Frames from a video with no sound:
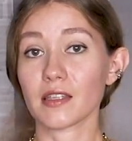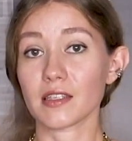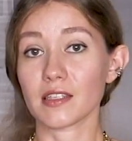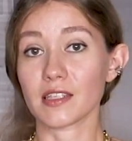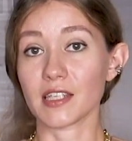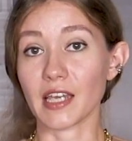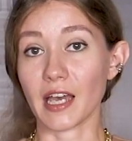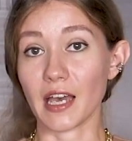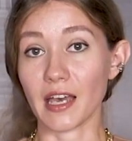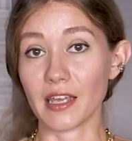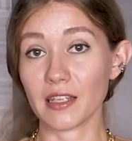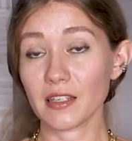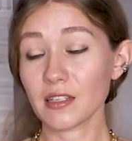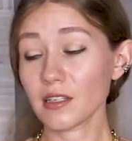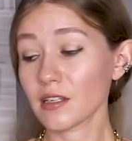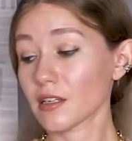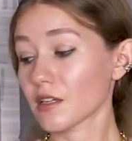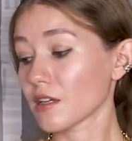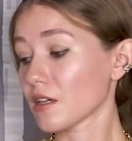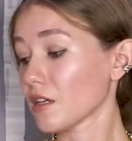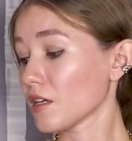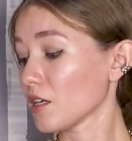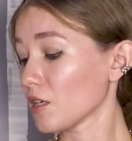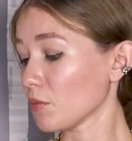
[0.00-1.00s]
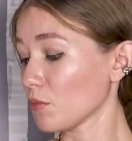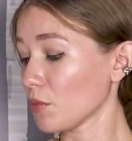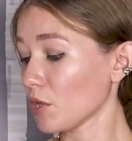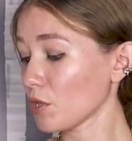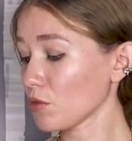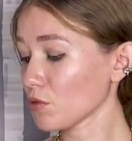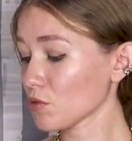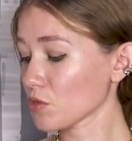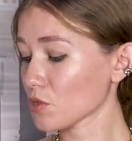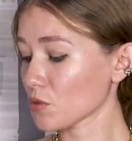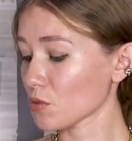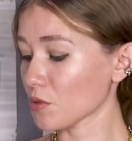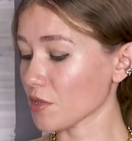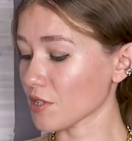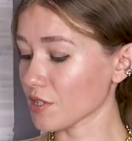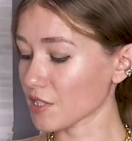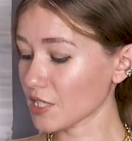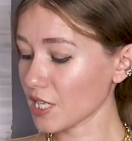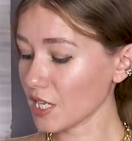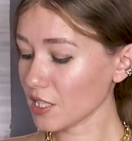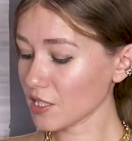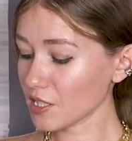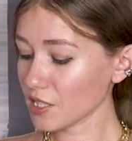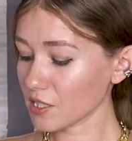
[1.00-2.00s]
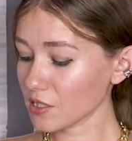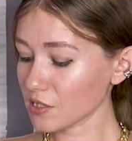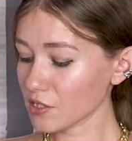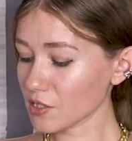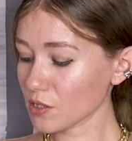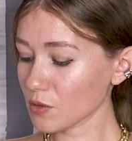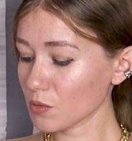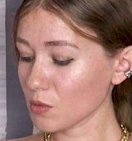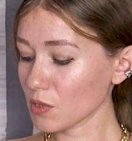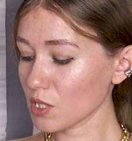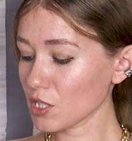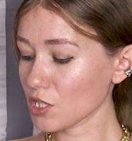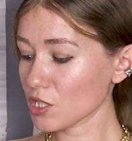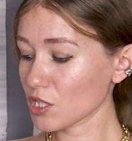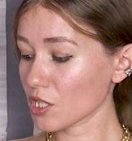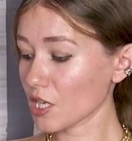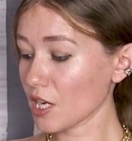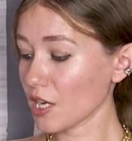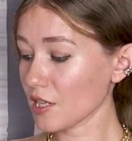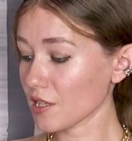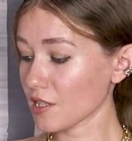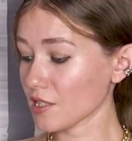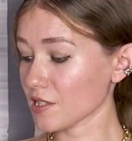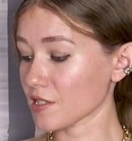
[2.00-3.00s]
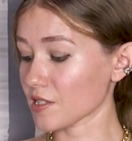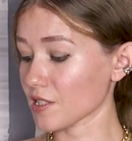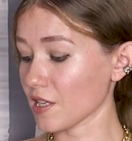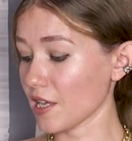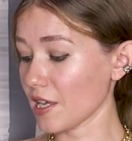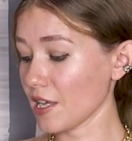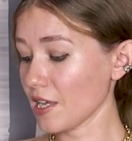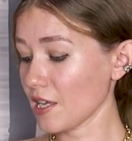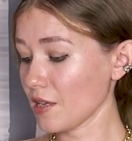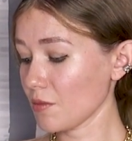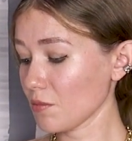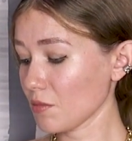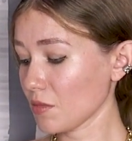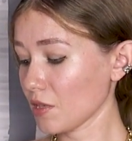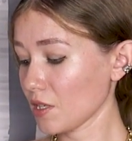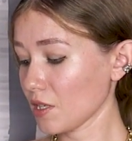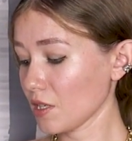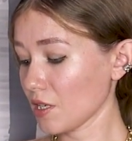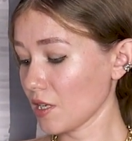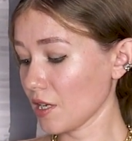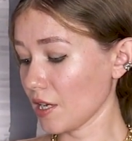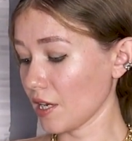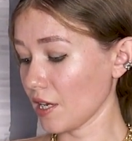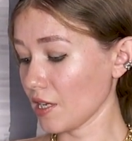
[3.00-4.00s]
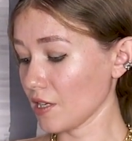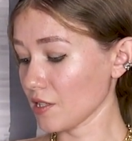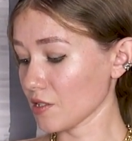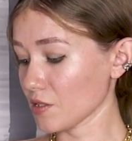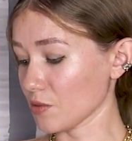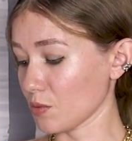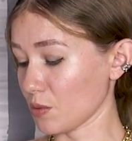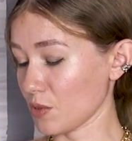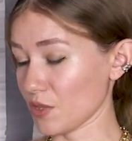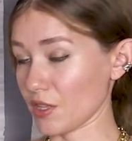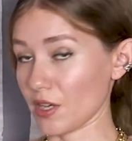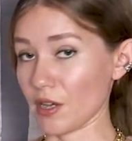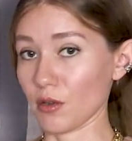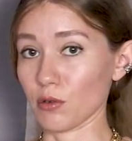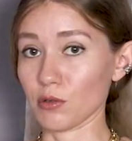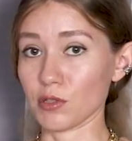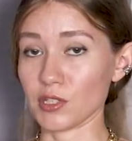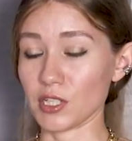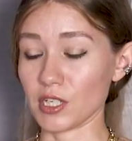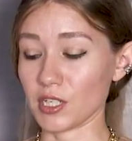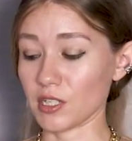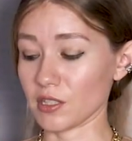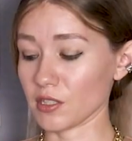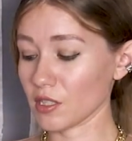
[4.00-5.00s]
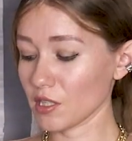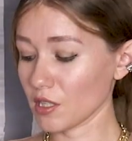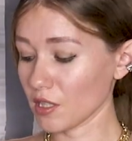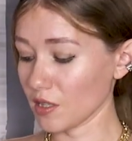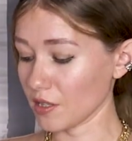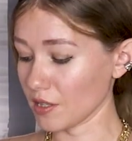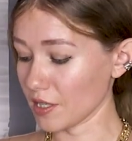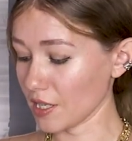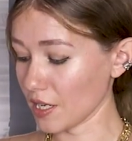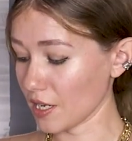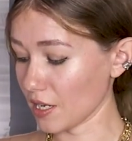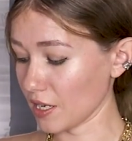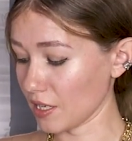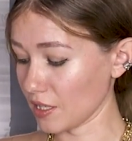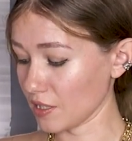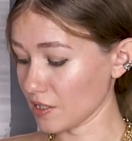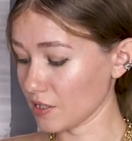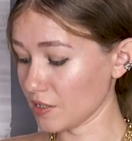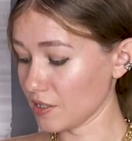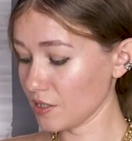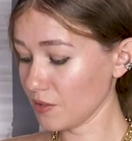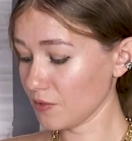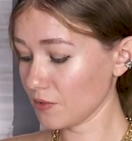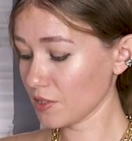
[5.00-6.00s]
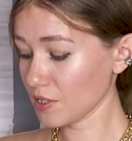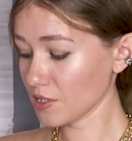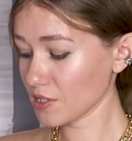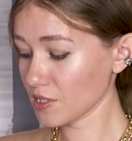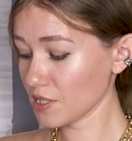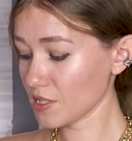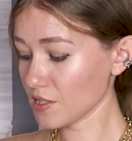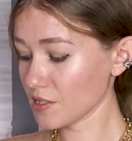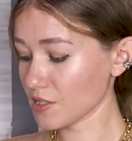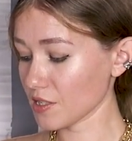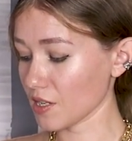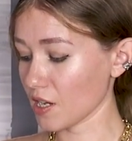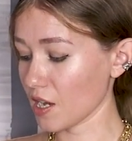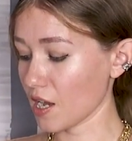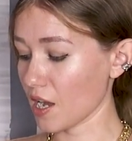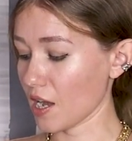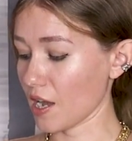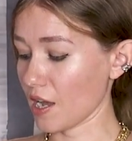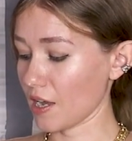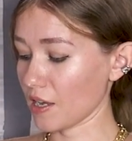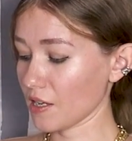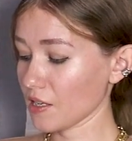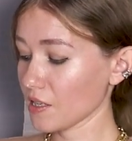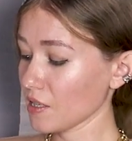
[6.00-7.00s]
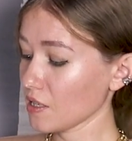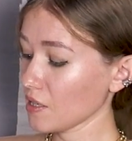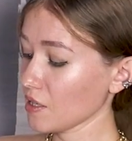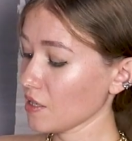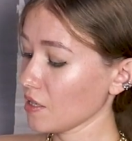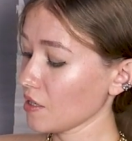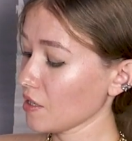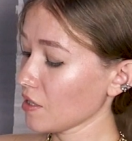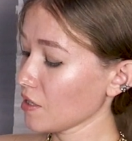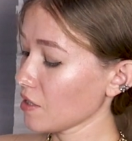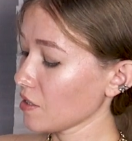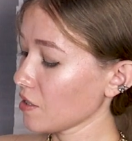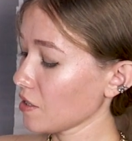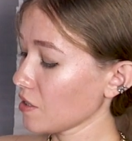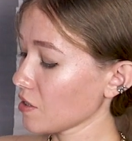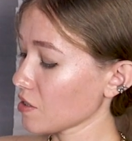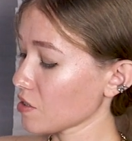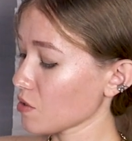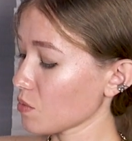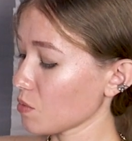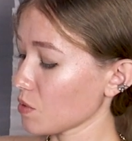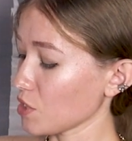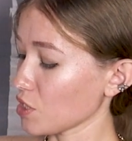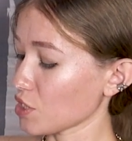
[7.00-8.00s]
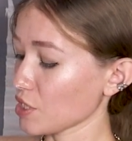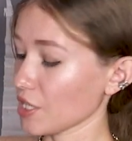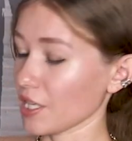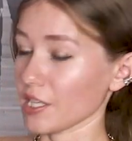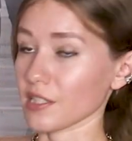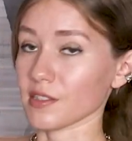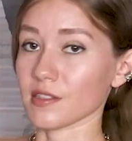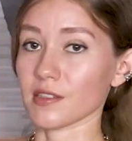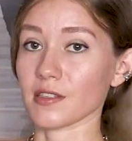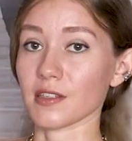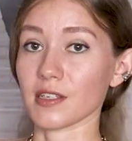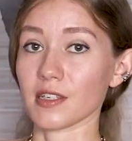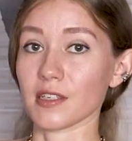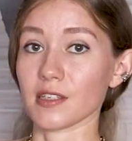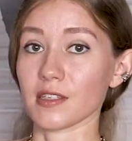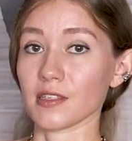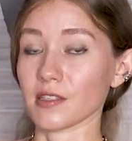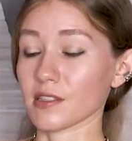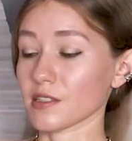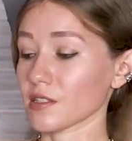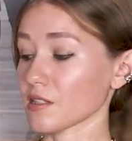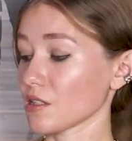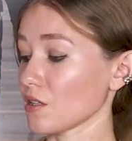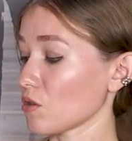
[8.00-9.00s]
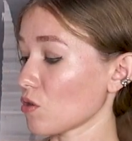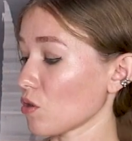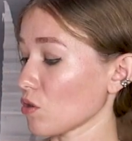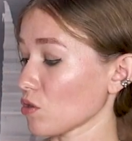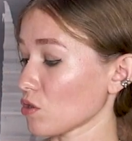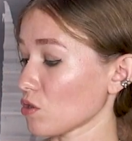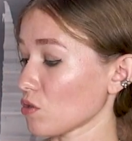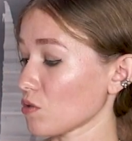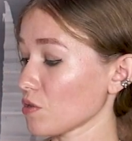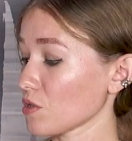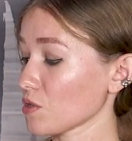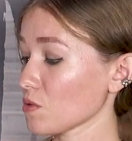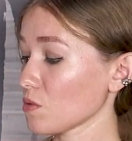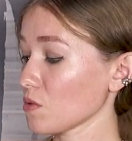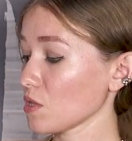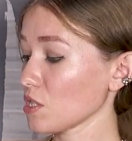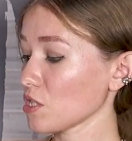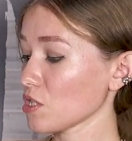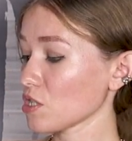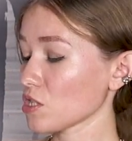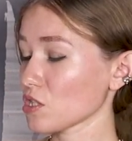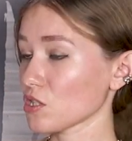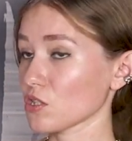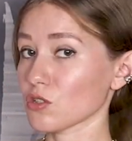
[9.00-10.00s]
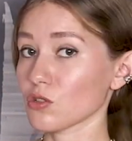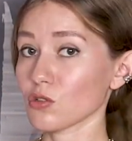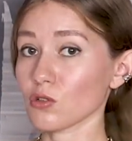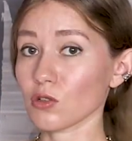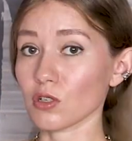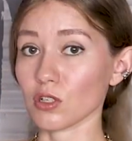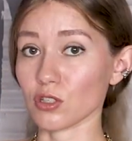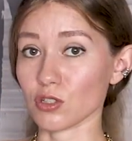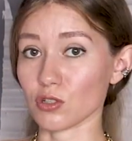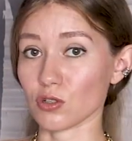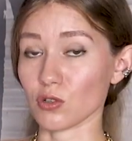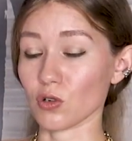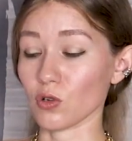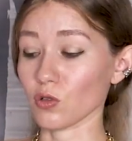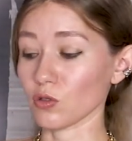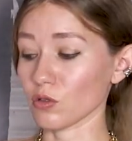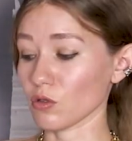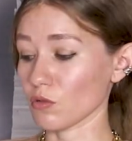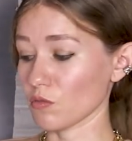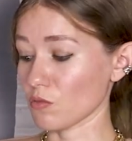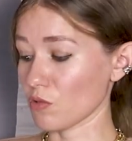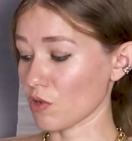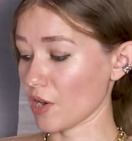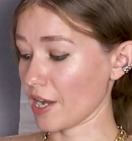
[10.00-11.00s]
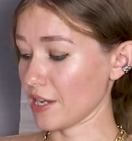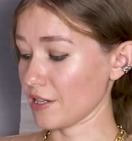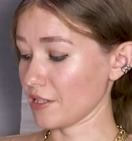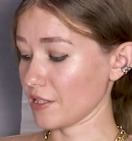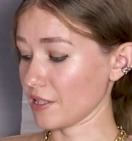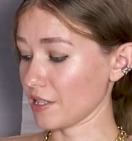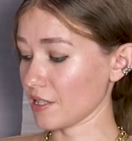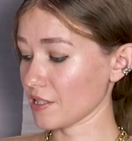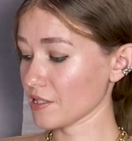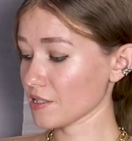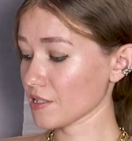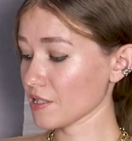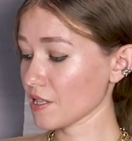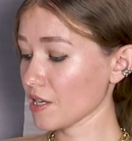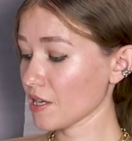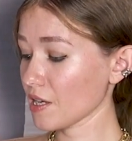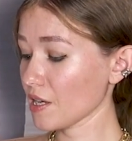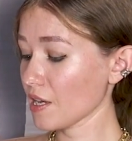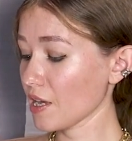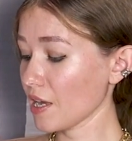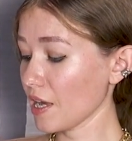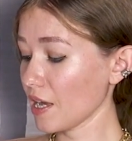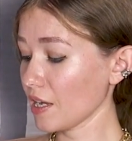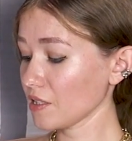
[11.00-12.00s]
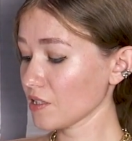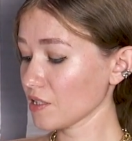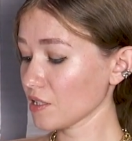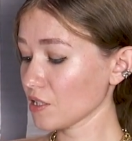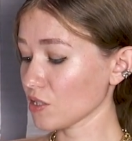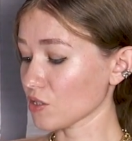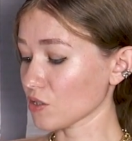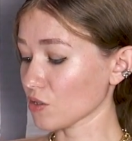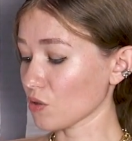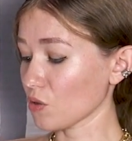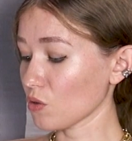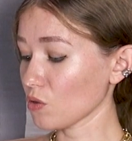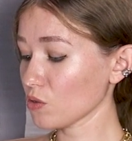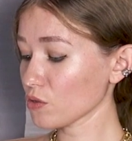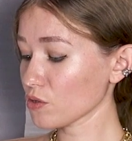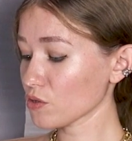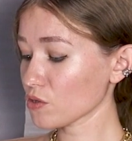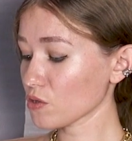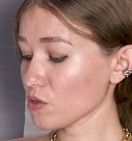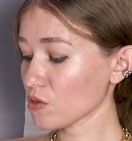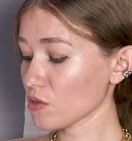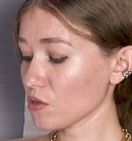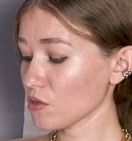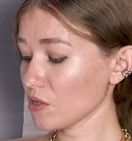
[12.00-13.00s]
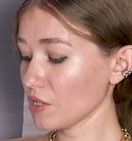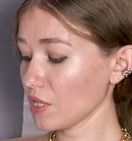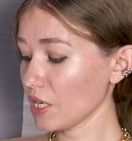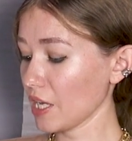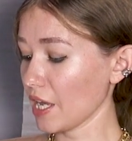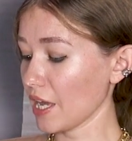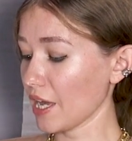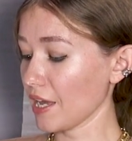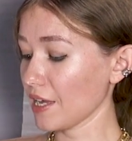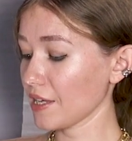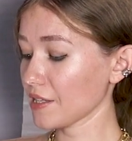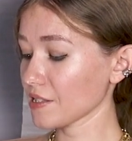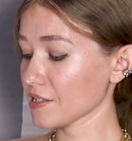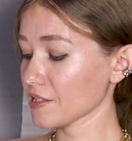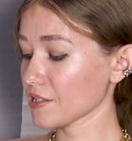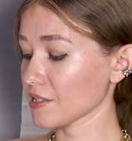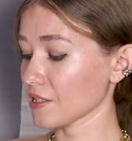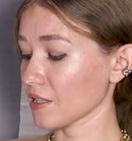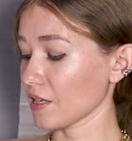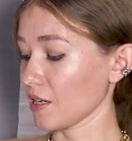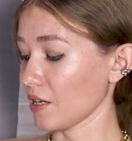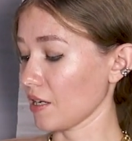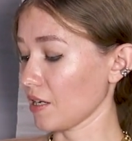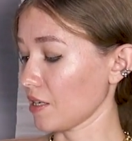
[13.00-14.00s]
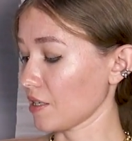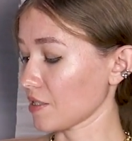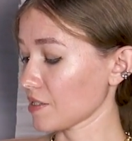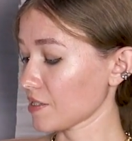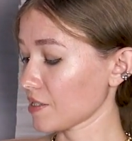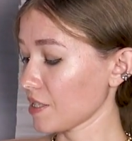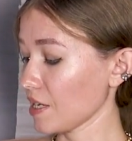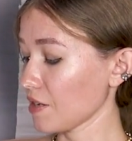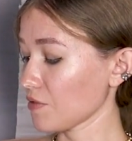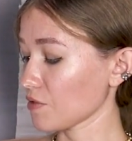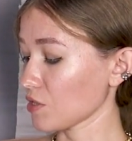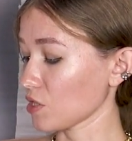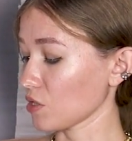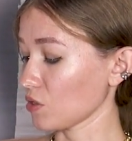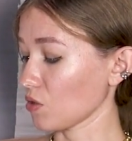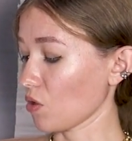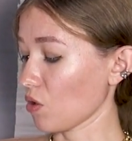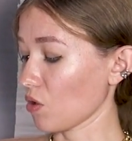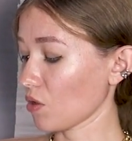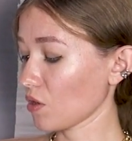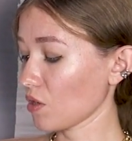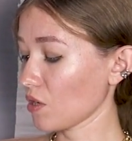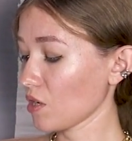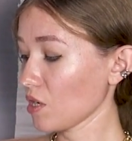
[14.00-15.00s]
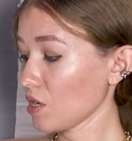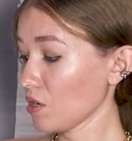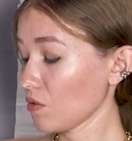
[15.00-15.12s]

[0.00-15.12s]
Done. Modes with tactical switch are the same as without it. The differences are: switch has this rotary switch to control brightness, and it also has a safety lock.